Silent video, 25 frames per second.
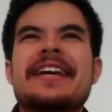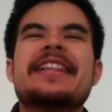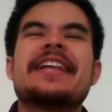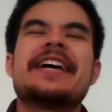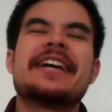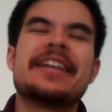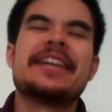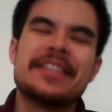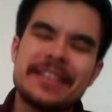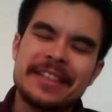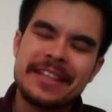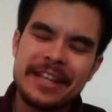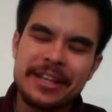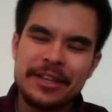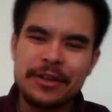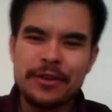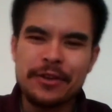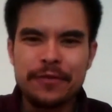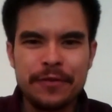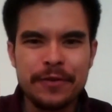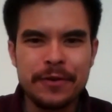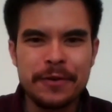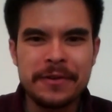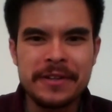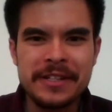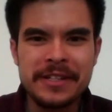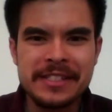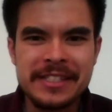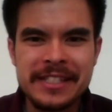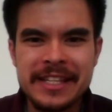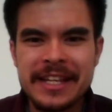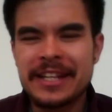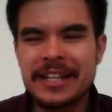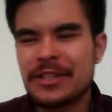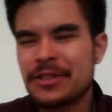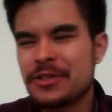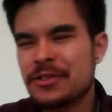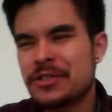like you've already
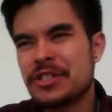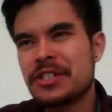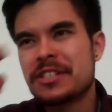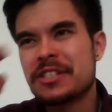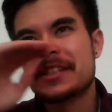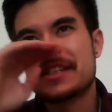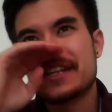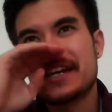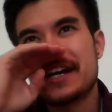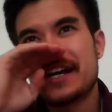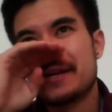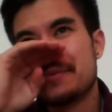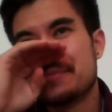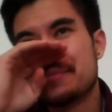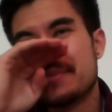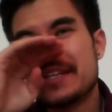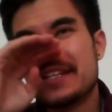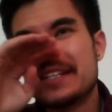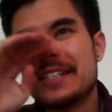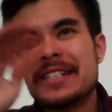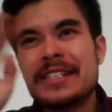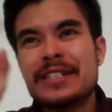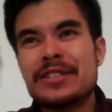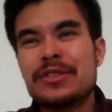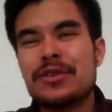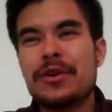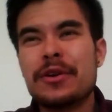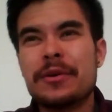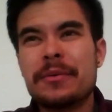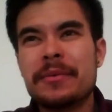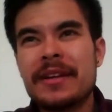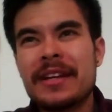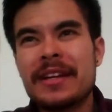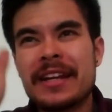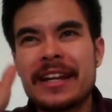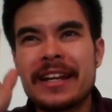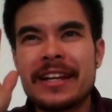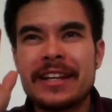said, you just gotta be
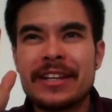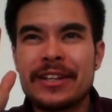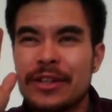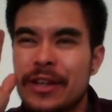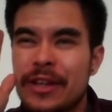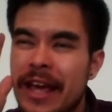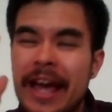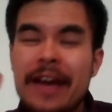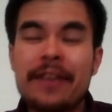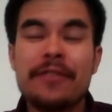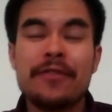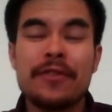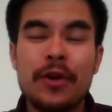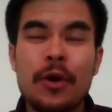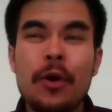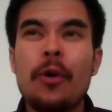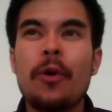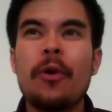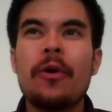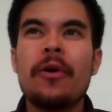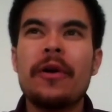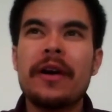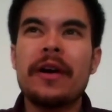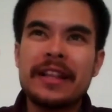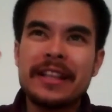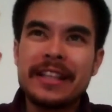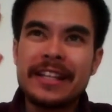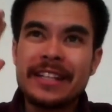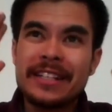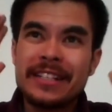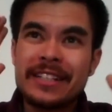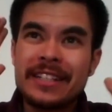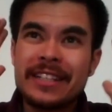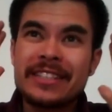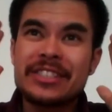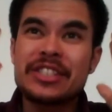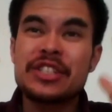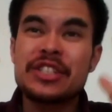determined and have a goal, and then